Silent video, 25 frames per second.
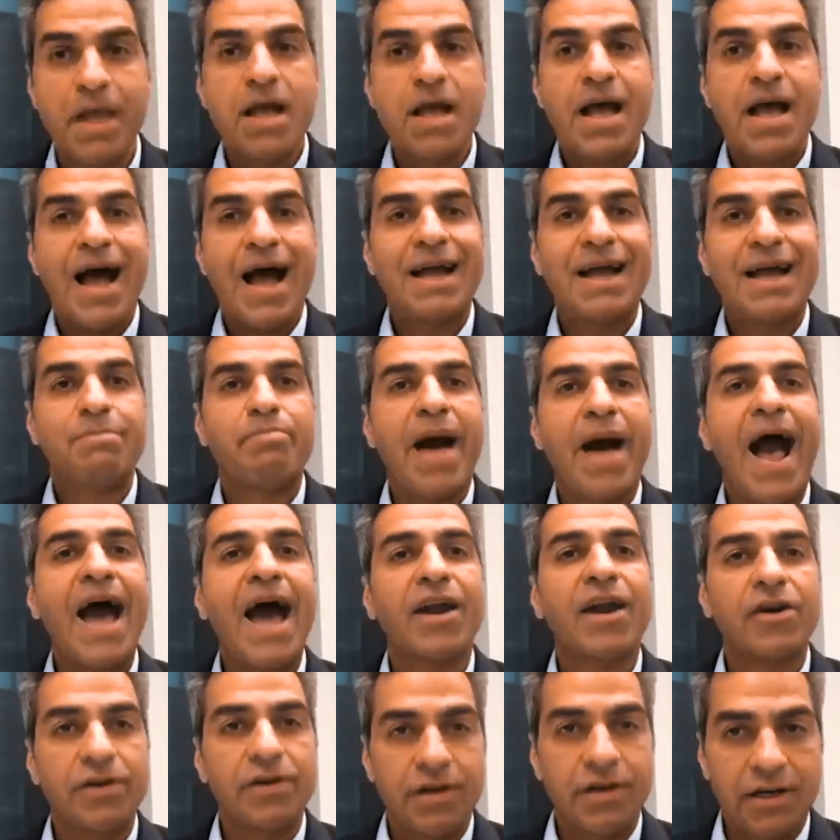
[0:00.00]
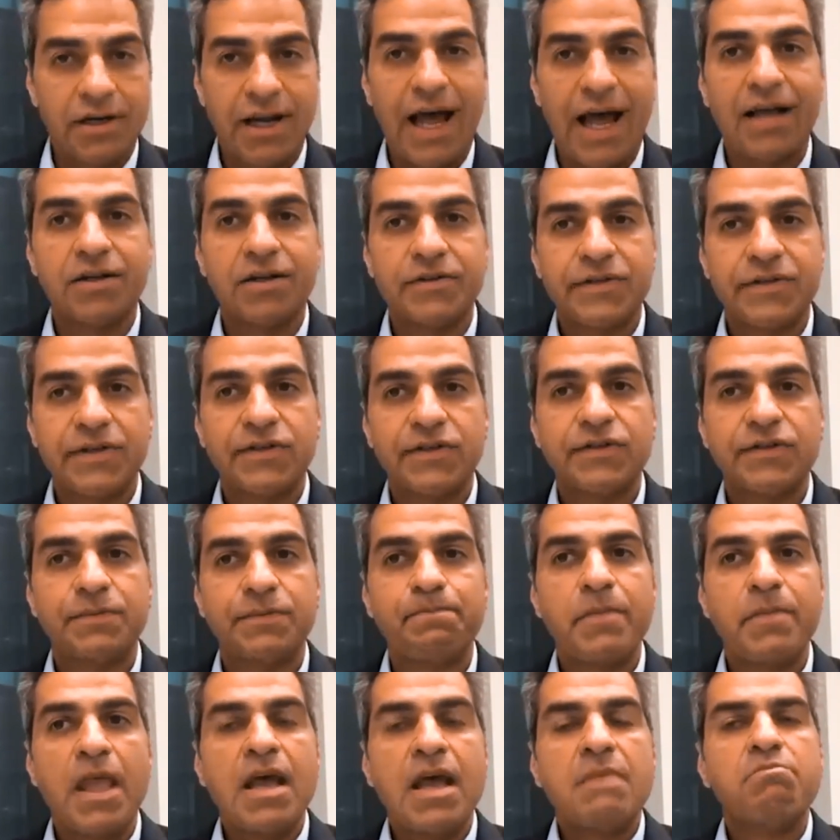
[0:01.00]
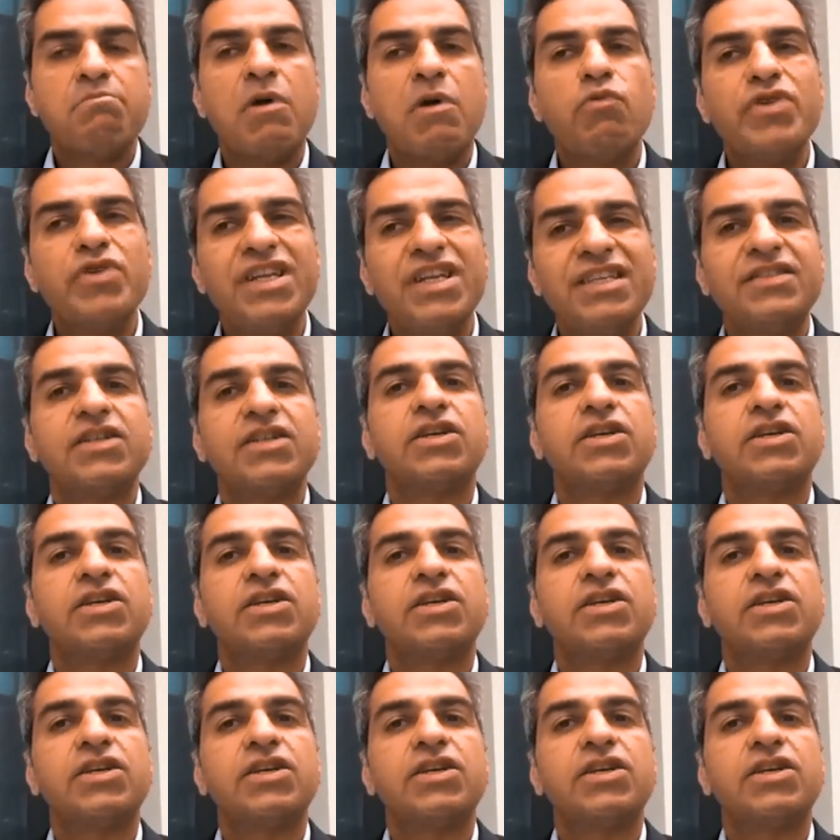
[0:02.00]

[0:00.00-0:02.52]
and pattern analysis. But we need to